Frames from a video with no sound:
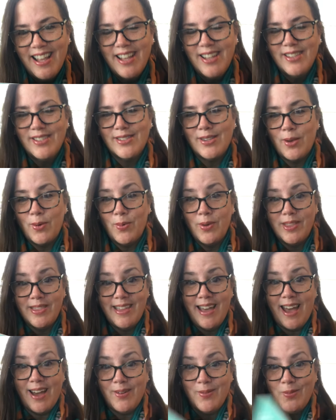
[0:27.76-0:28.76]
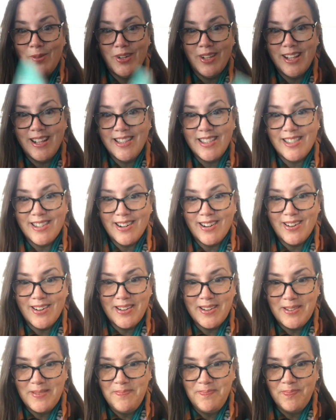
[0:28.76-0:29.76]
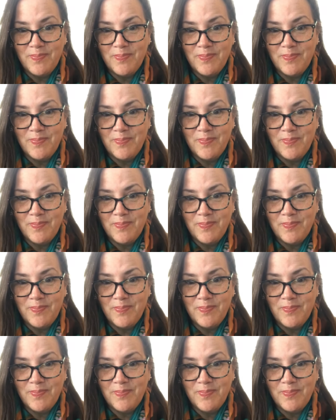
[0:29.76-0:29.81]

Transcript: So with that, we'll get started.